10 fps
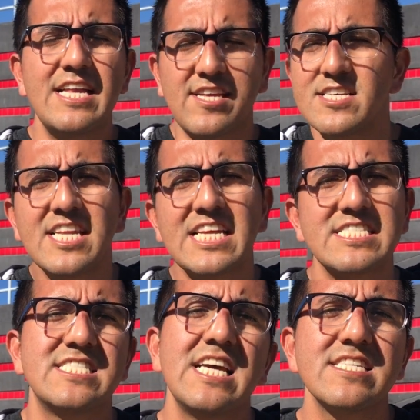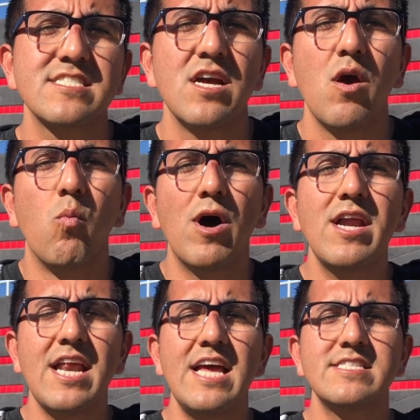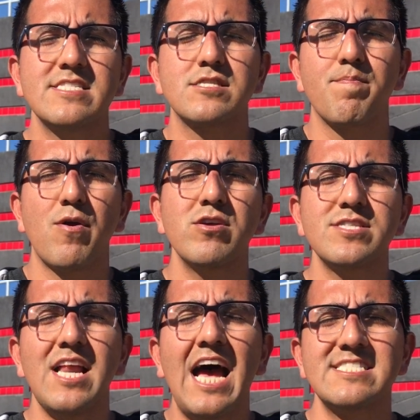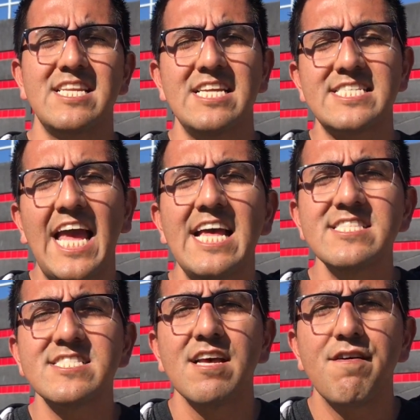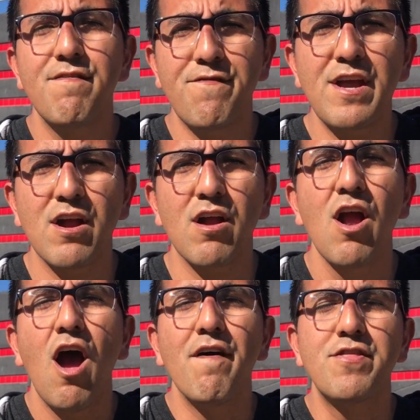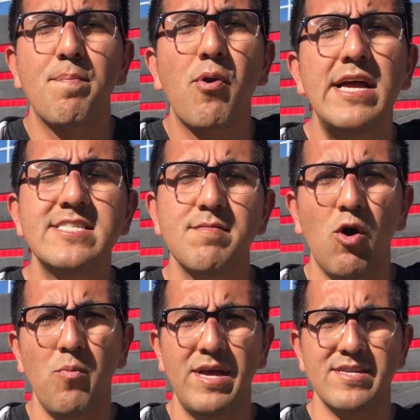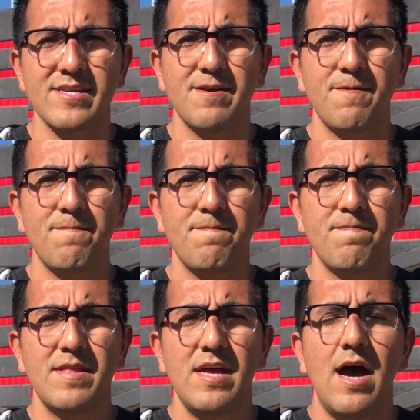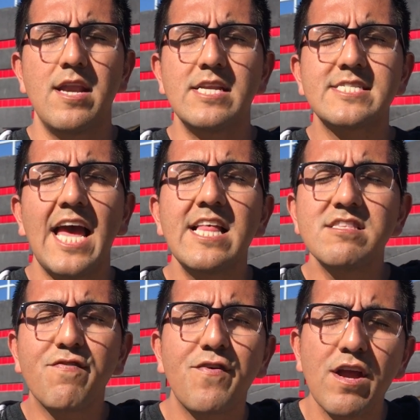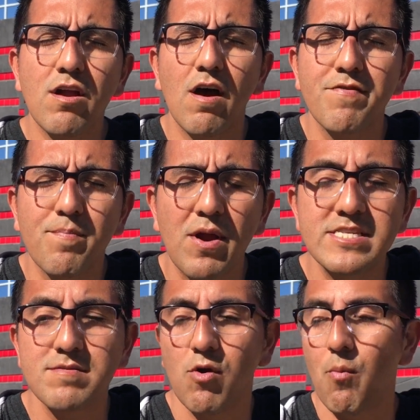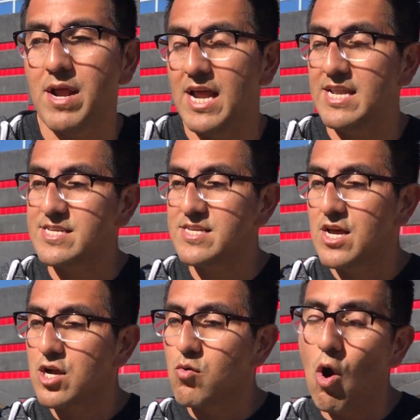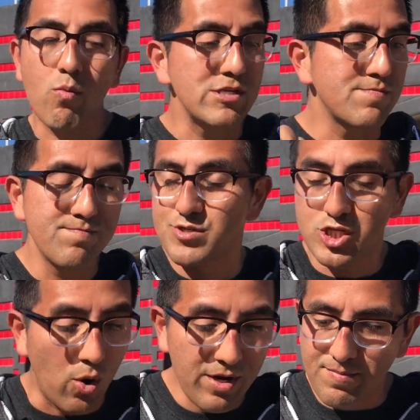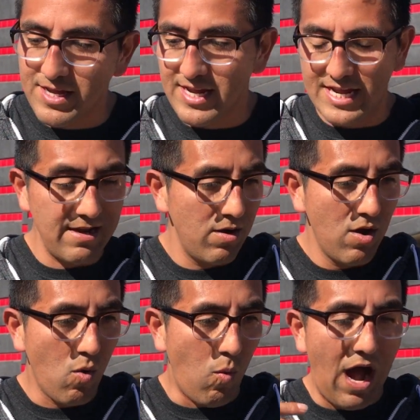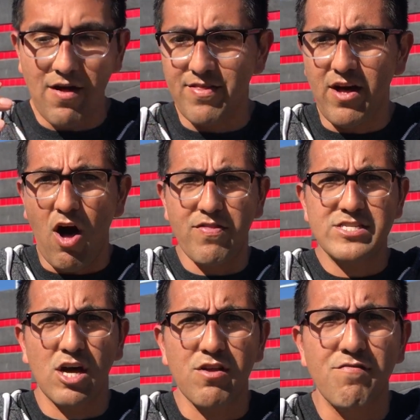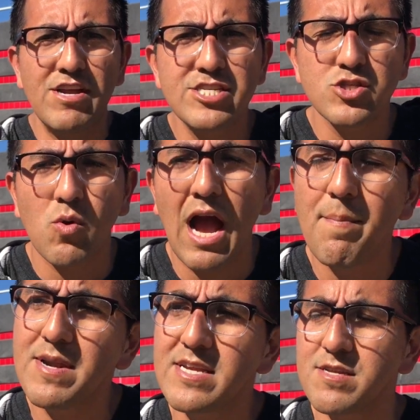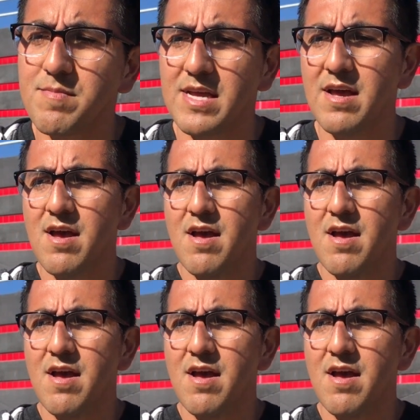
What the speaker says: doesn't exist. What it is the person has an intense fear of the present moment. An intense fear of the present moment. And this quote was showing me, while all these other visions were happening to me,